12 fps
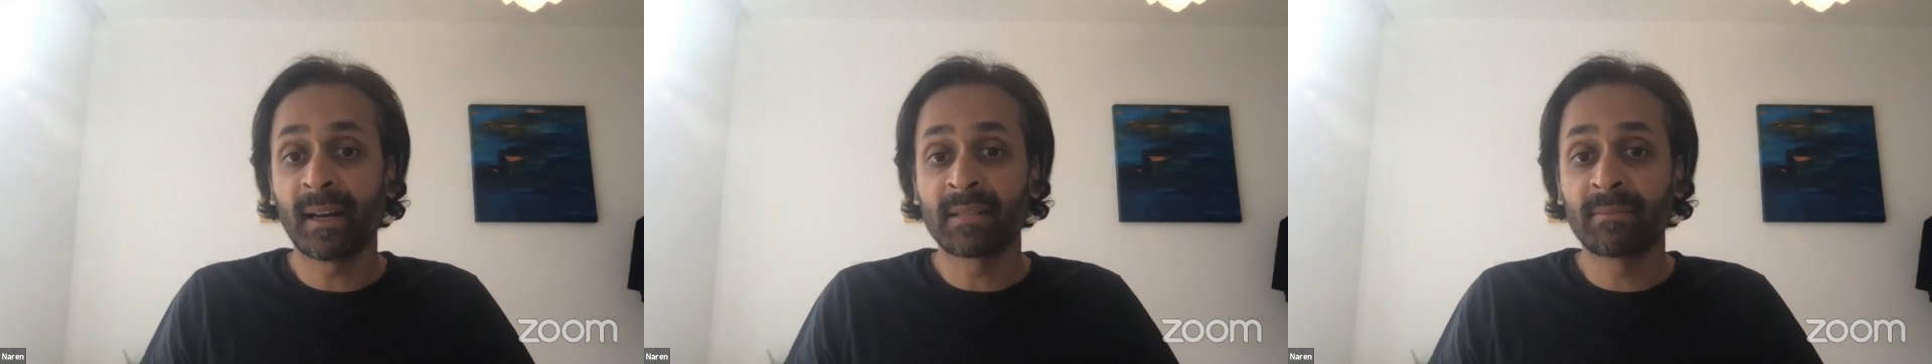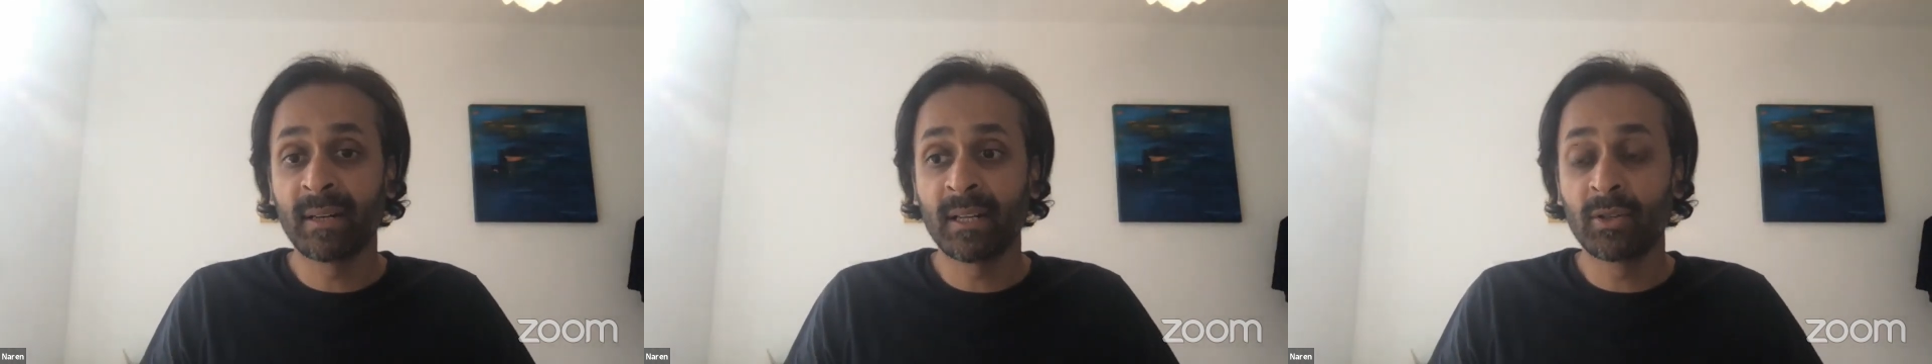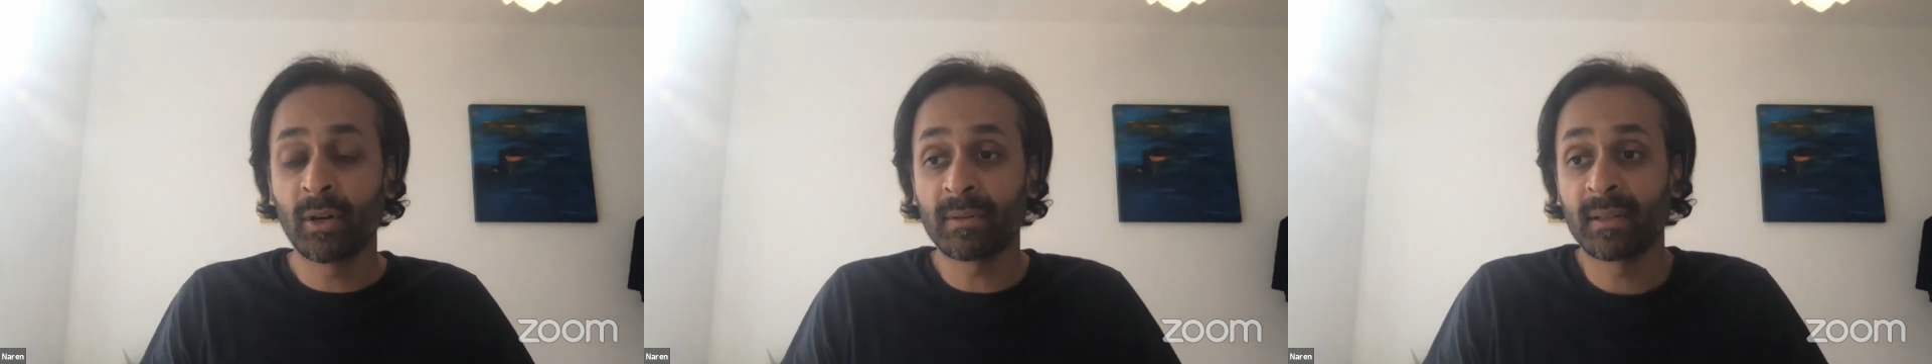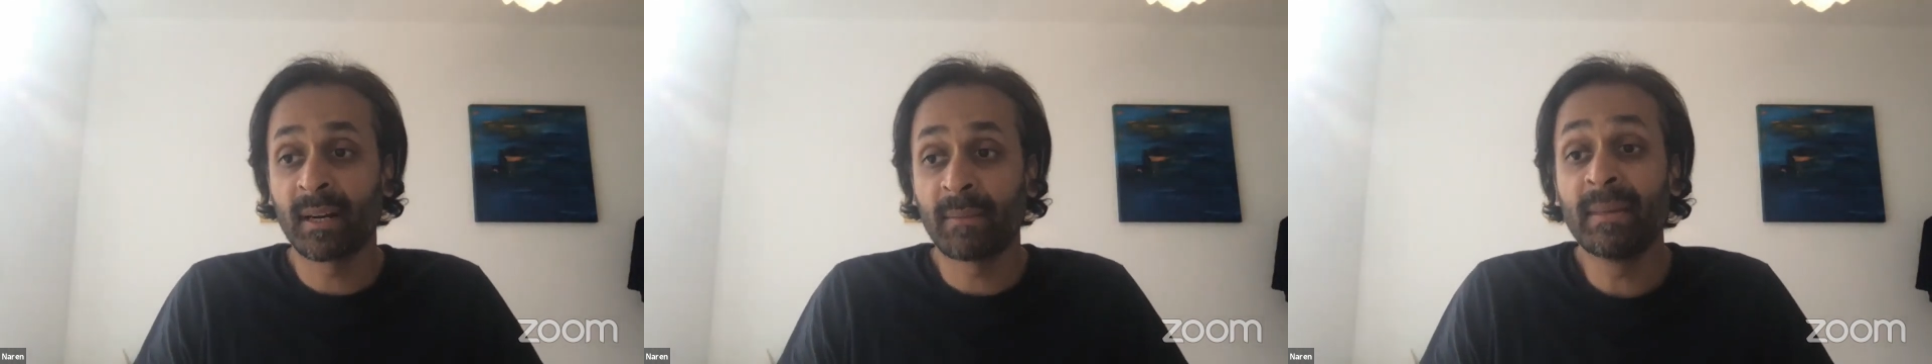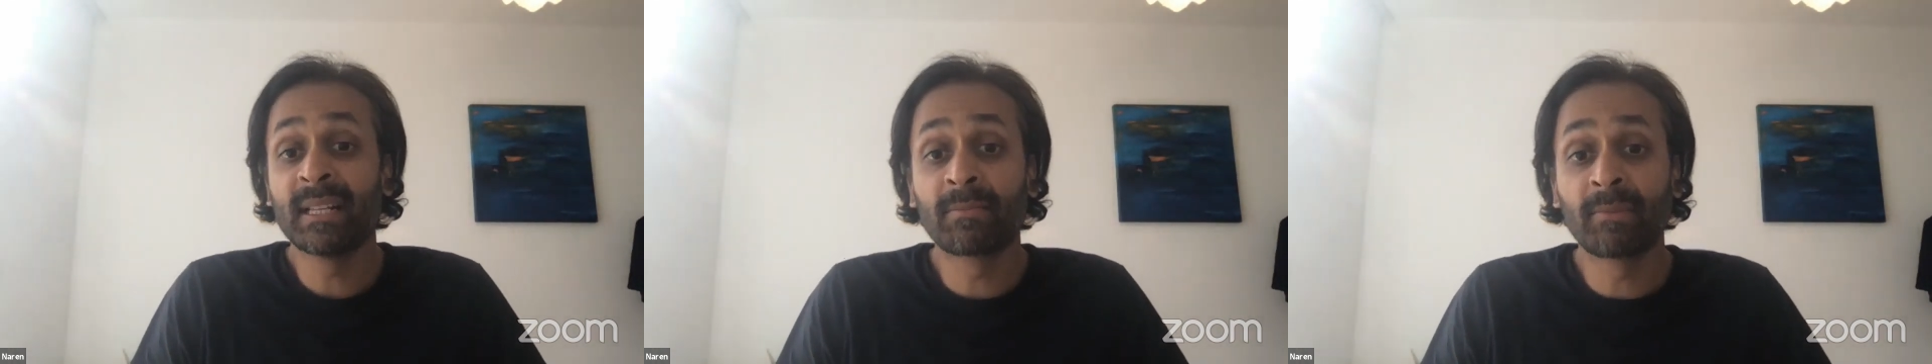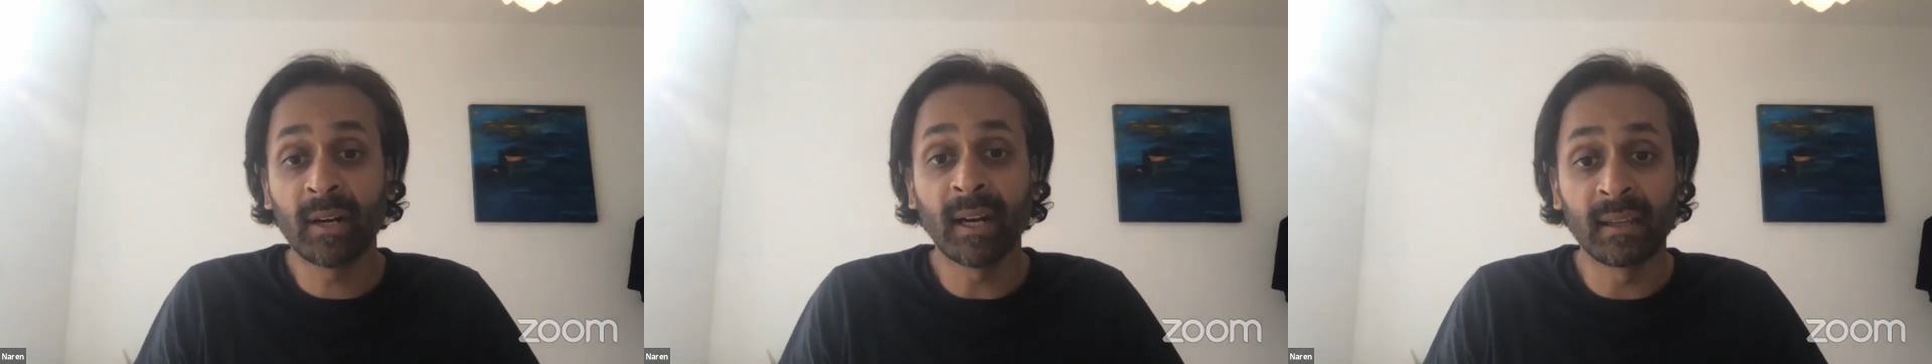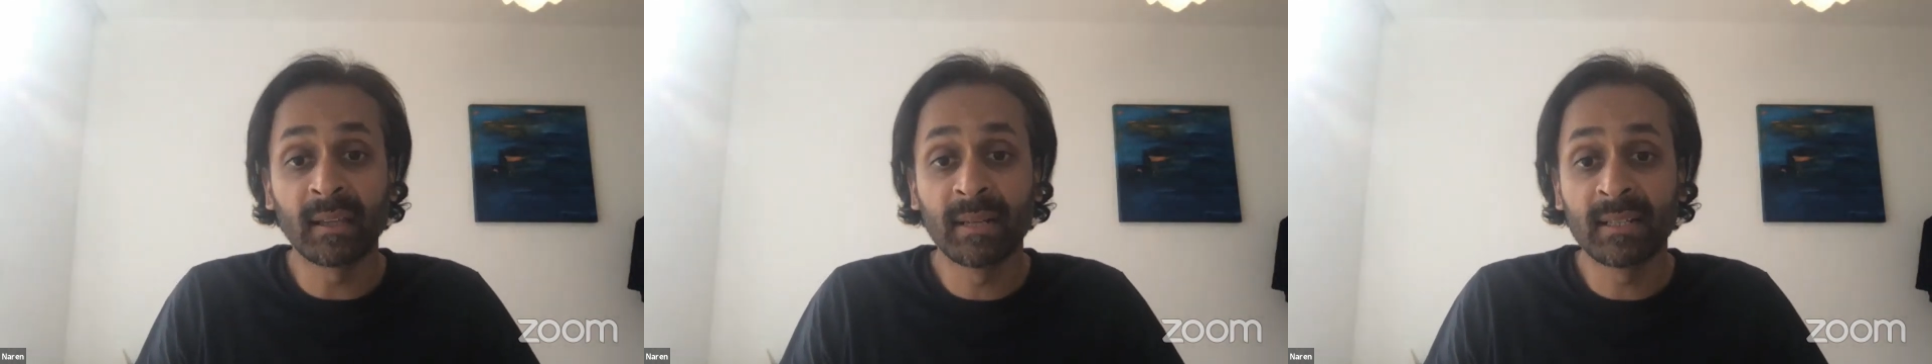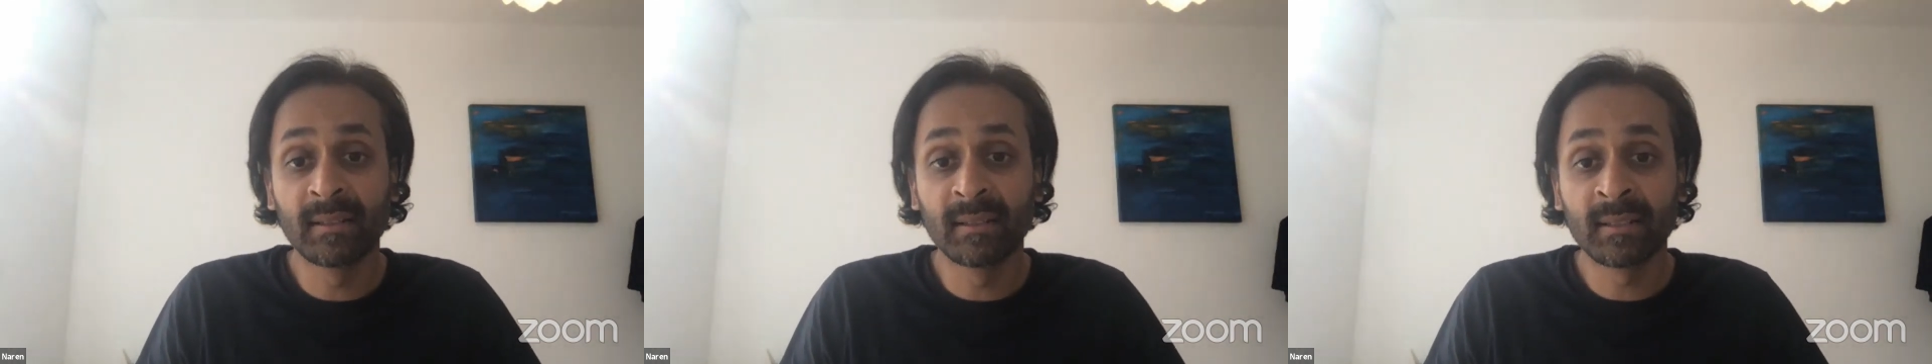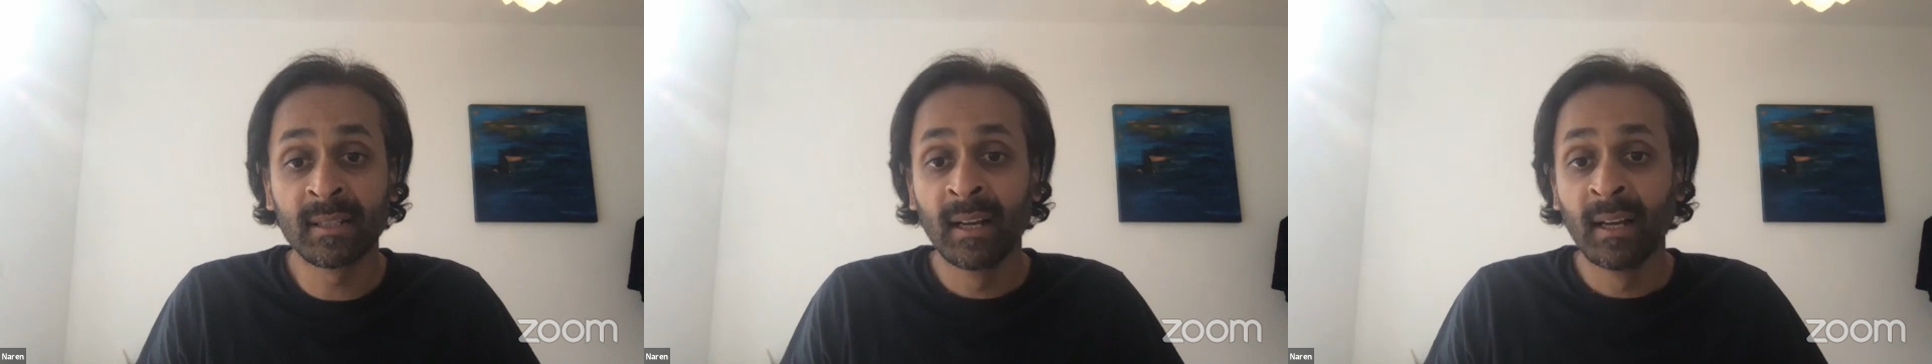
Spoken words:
as many jobs. That means protect the business.